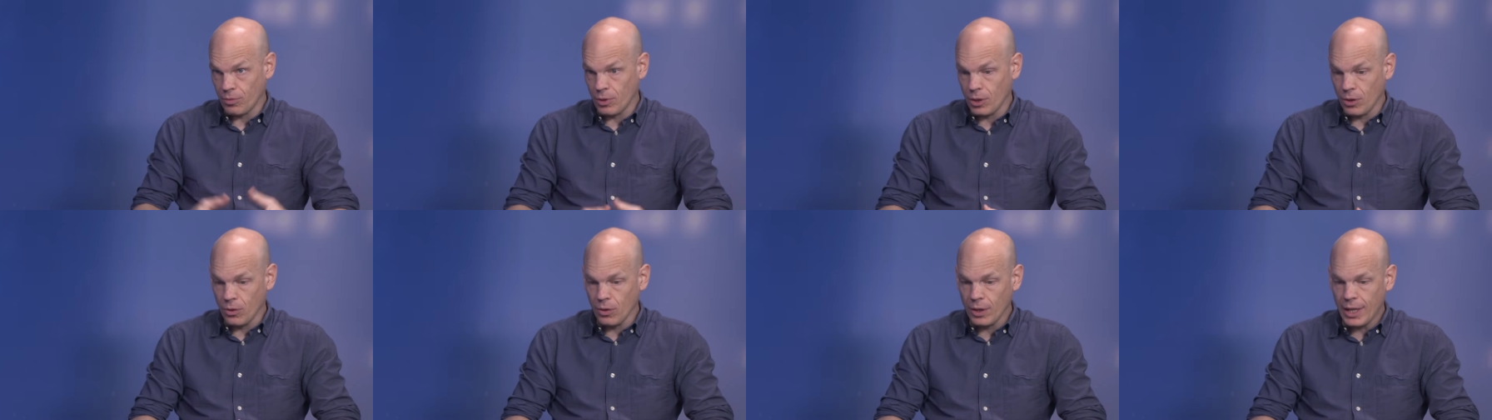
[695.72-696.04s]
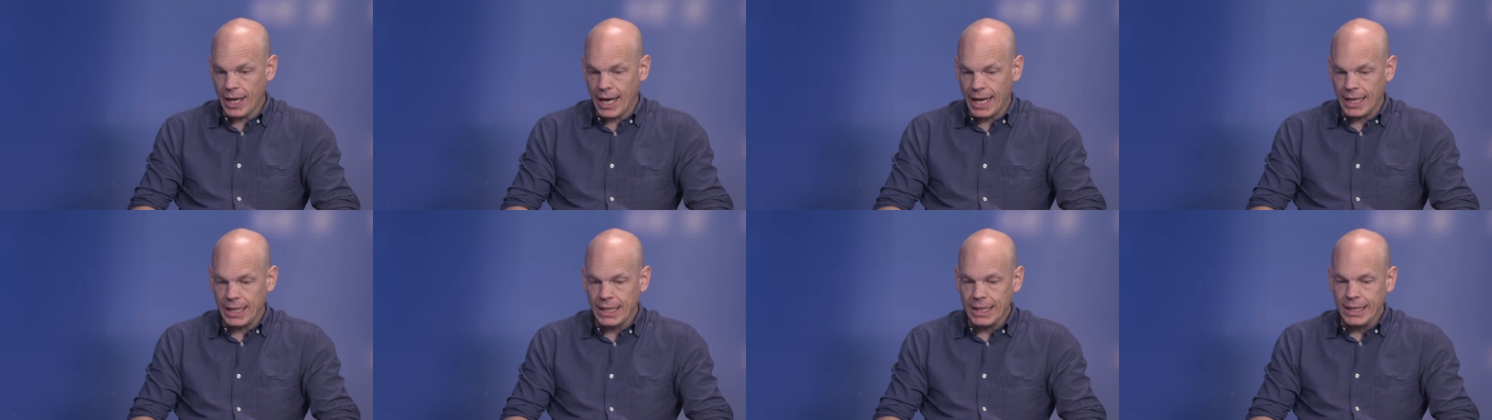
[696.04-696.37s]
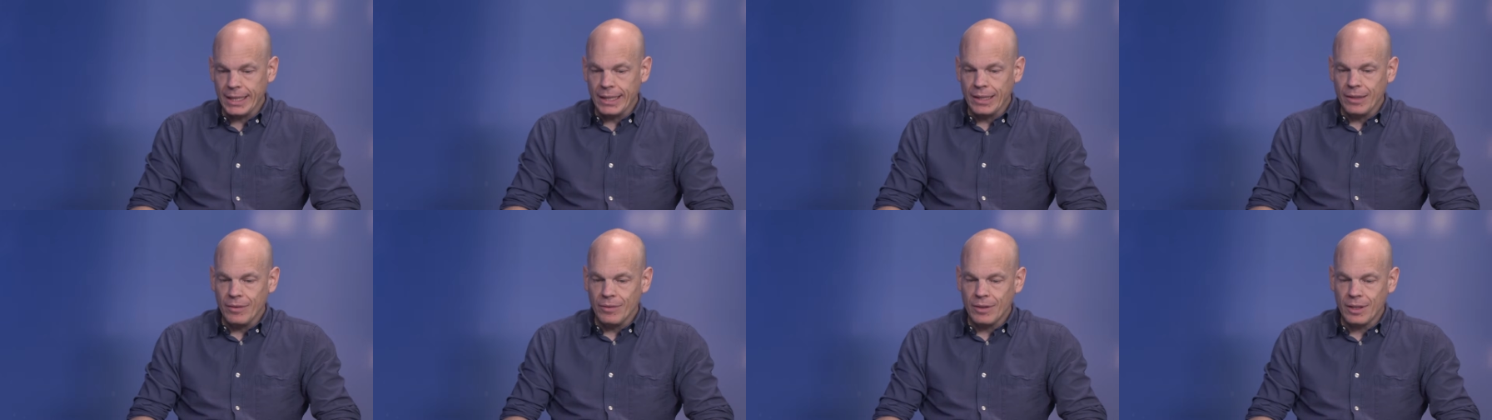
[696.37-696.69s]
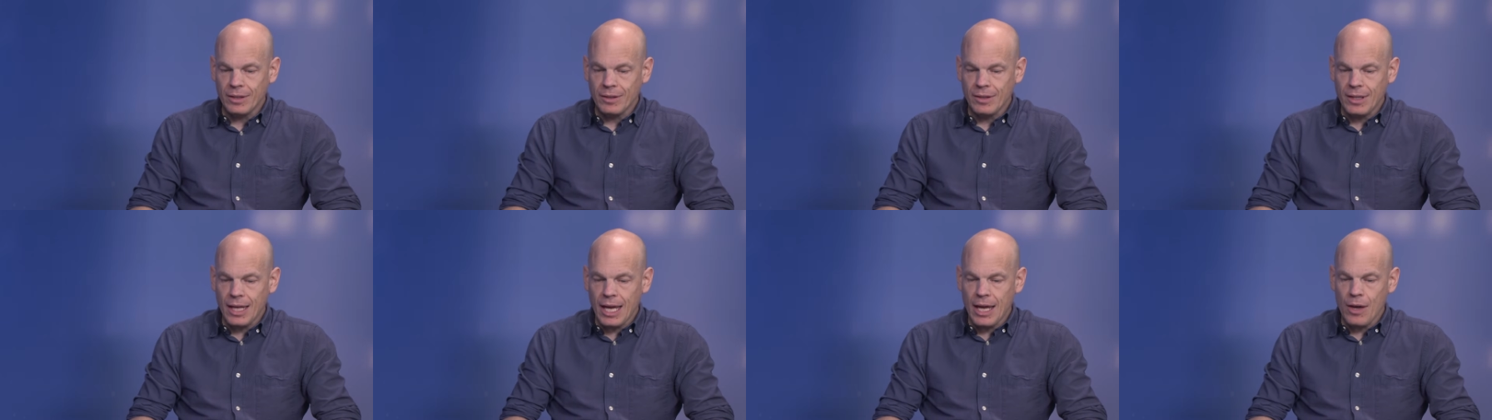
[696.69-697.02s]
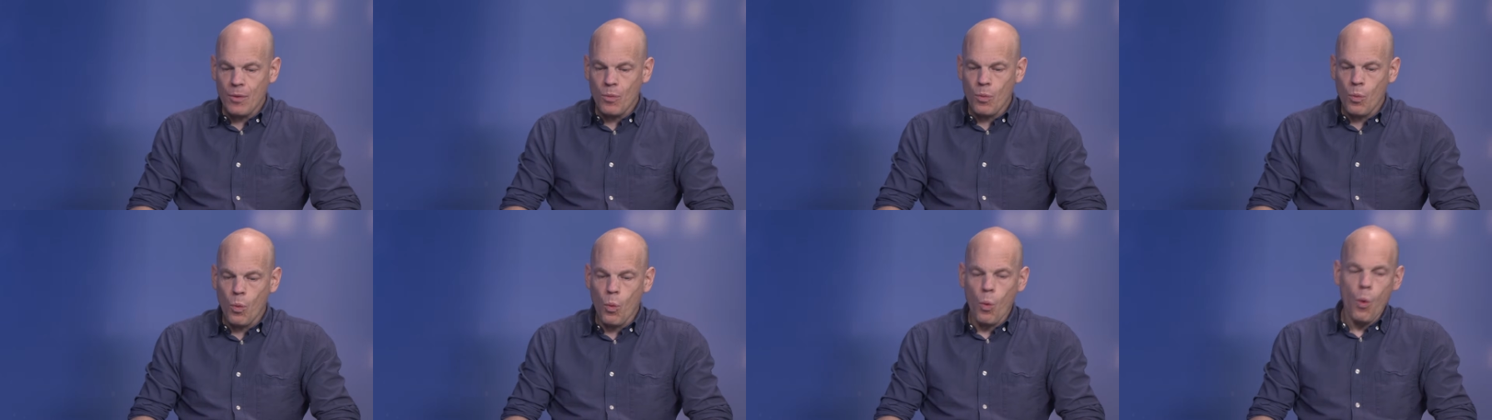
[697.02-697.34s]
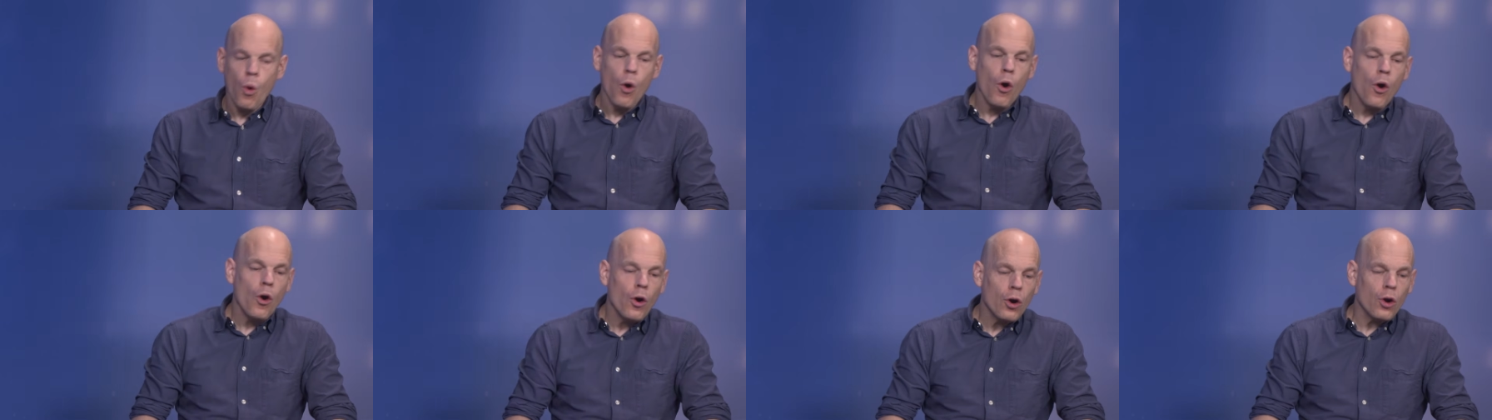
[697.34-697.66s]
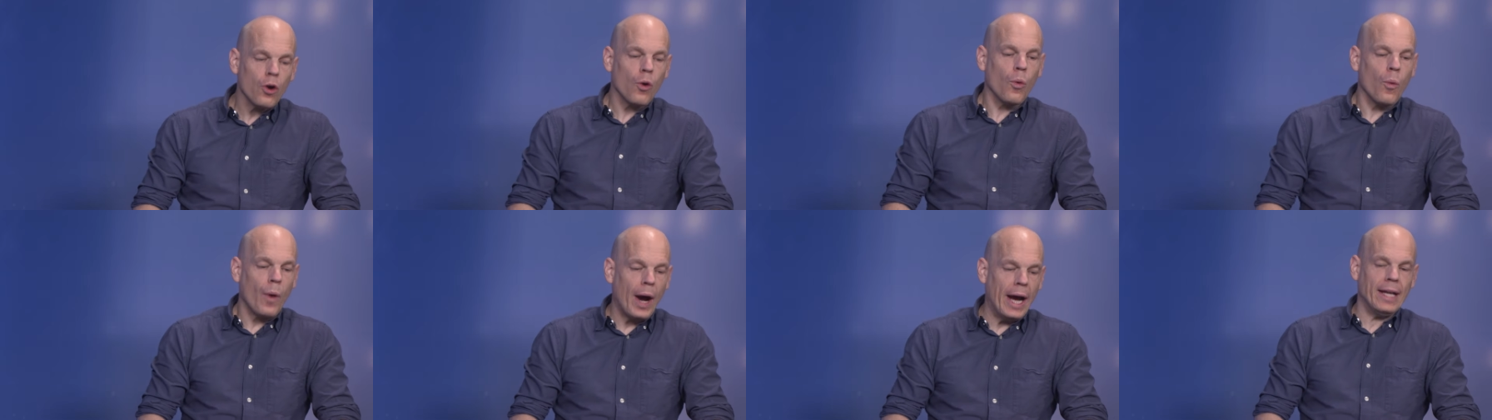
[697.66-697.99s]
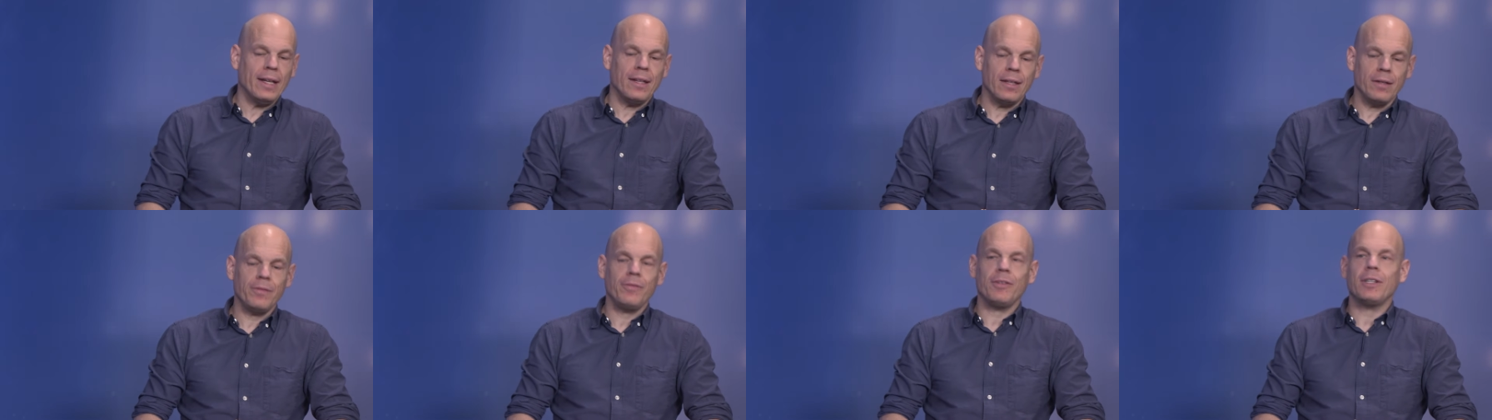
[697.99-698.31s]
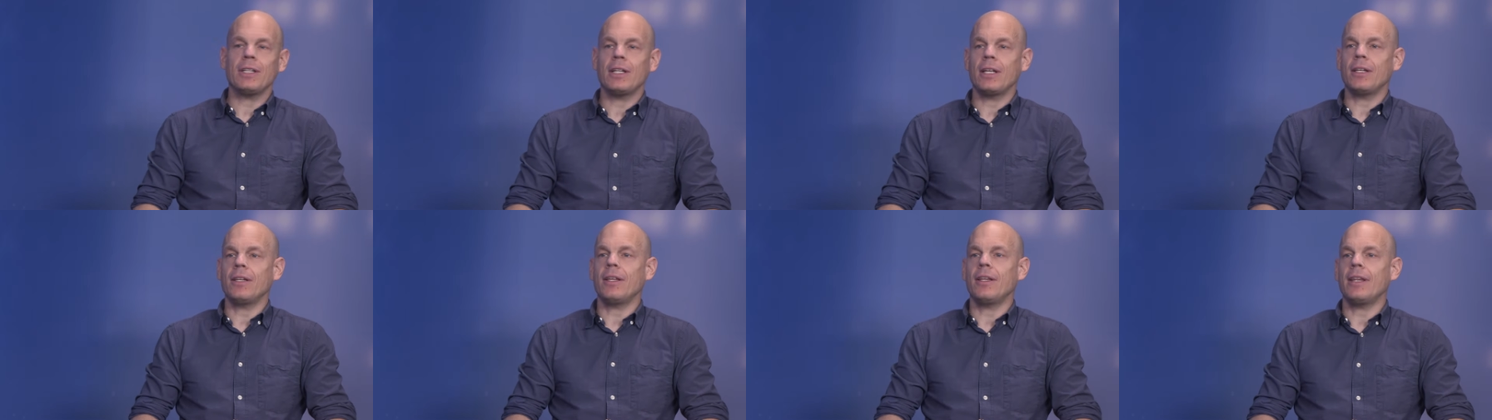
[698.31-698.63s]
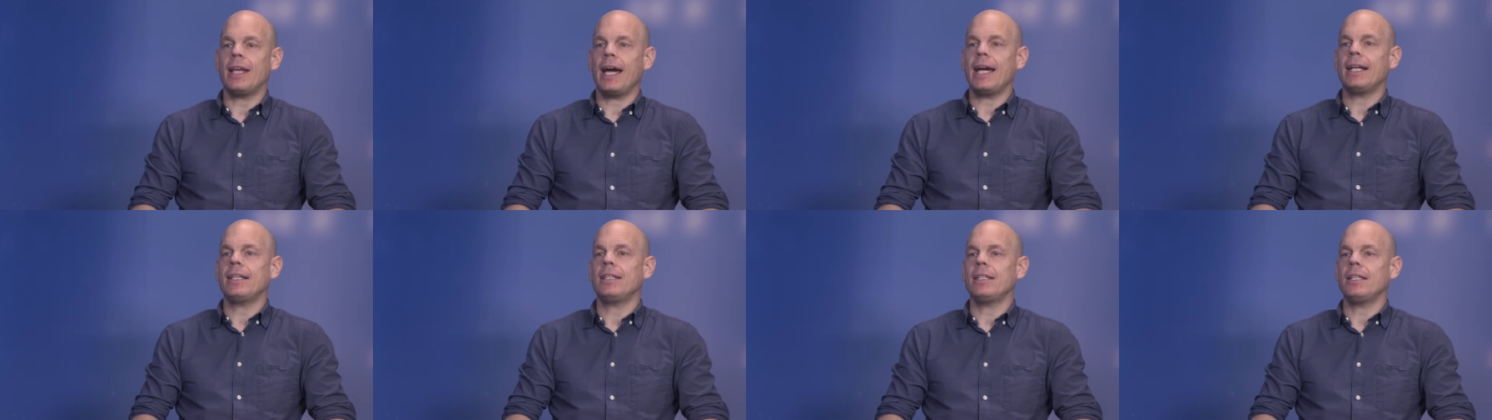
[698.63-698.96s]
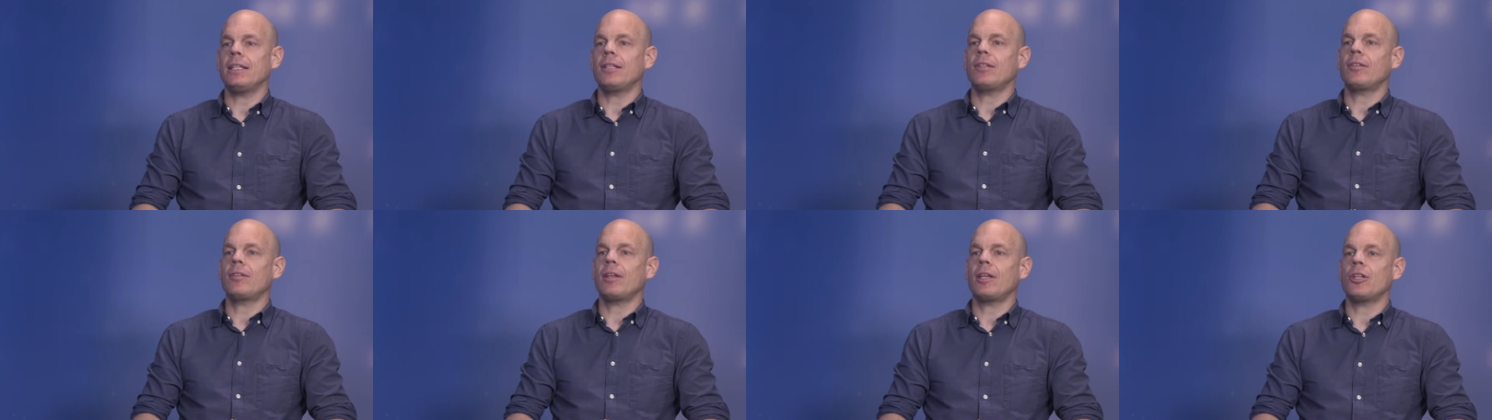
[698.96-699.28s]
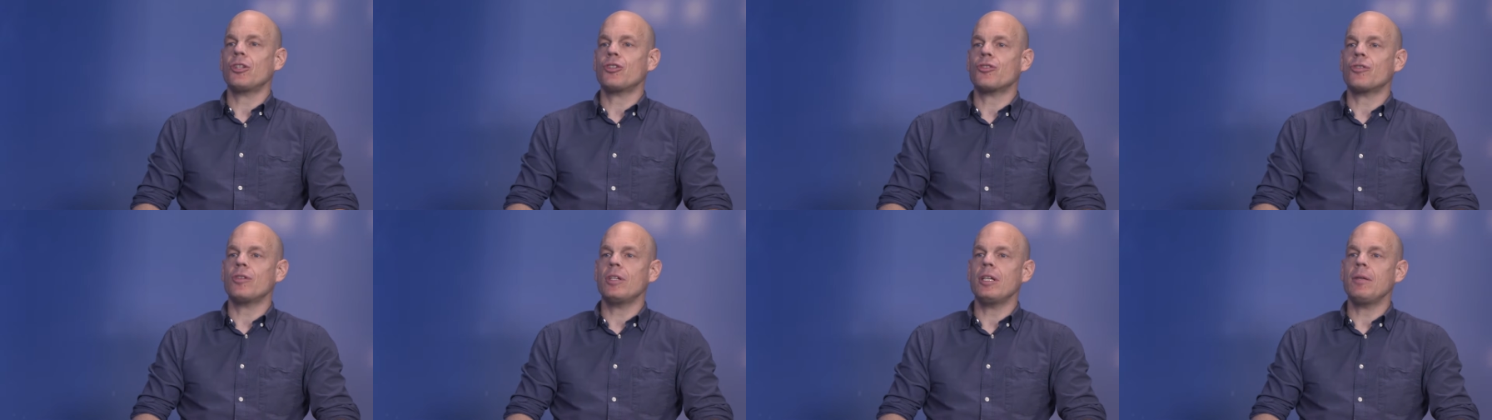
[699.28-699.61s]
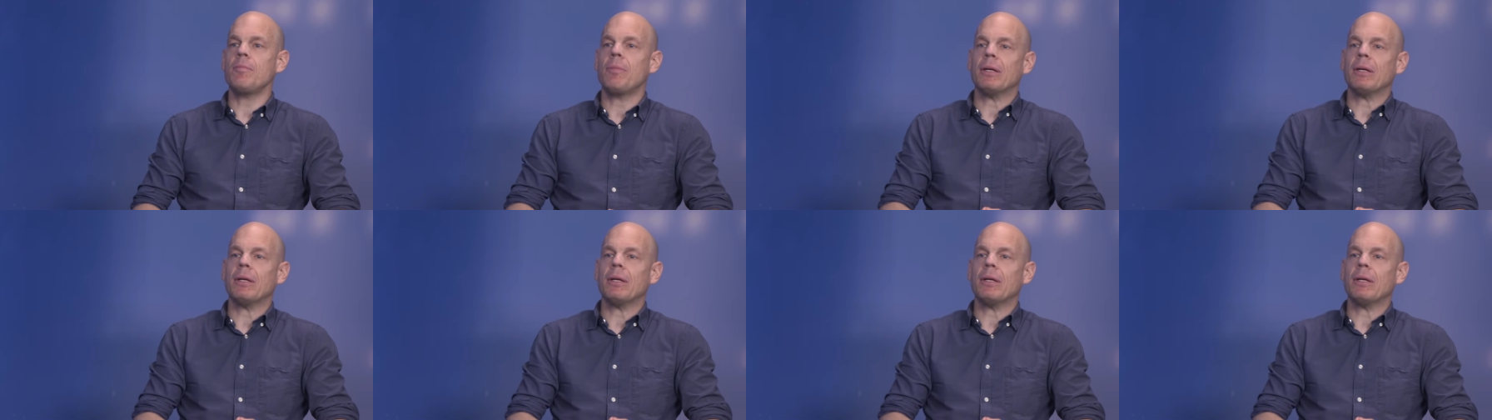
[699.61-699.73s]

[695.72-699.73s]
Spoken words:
we look at, that they were quite different in the 19th century,